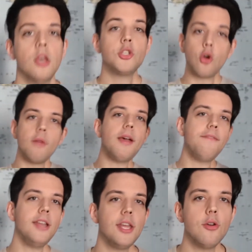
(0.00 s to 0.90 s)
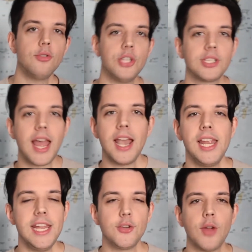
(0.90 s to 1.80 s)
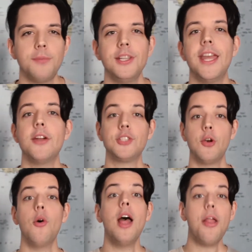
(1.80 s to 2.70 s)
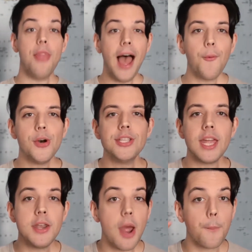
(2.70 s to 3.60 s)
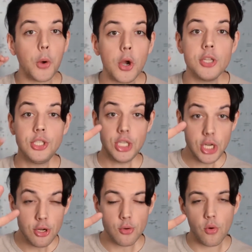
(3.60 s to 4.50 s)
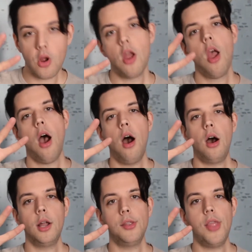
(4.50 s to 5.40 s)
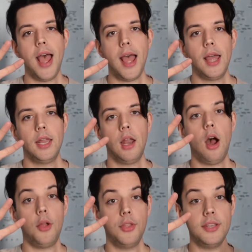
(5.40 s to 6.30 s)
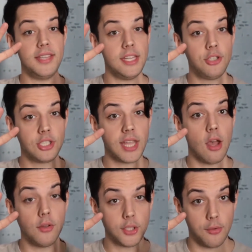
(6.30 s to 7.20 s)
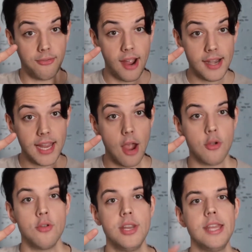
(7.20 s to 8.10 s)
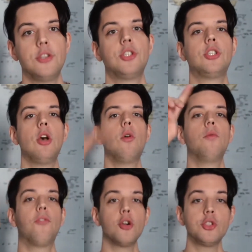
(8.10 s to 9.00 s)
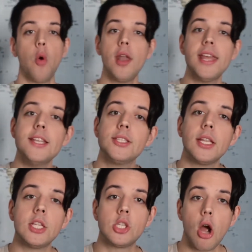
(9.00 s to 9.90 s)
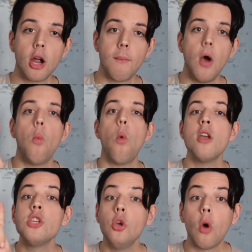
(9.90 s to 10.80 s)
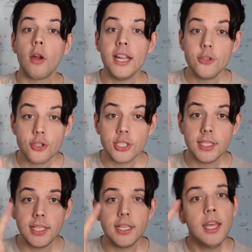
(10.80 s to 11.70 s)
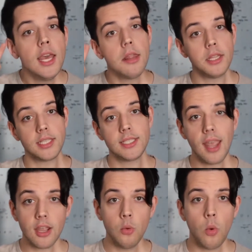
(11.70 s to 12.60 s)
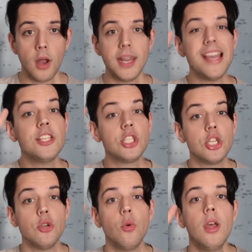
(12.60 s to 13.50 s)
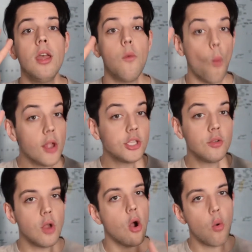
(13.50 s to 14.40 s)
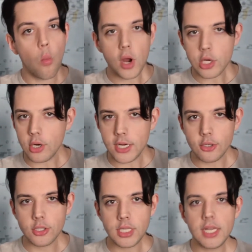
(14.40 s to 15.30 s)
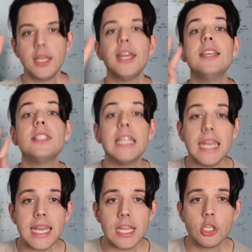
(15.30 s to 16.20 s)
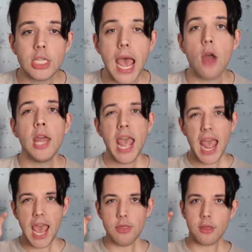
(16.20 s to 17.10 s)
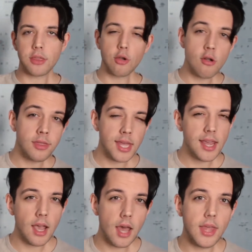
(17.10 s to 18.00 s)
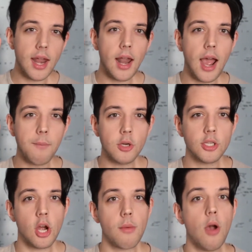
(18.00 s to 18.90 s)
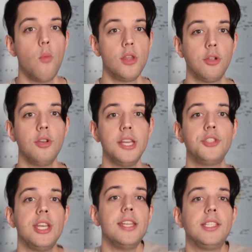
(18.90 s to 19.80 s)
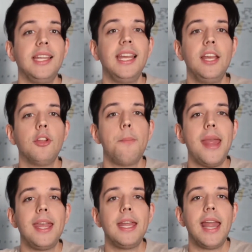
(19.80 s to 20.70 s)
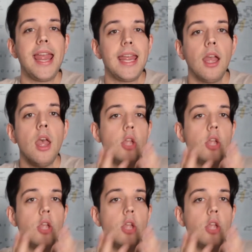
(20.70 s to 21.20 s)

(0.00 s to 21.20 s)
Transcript: Sorry, my video just kind of interrupted there. So that was number 2 on the niche scale. So finding out your niche. So first one is to talk about what you are interested in. The second one is to, once you know what you're interested in, is to niche down. And the third thing that I'm going to talk about with your niche is to either make it a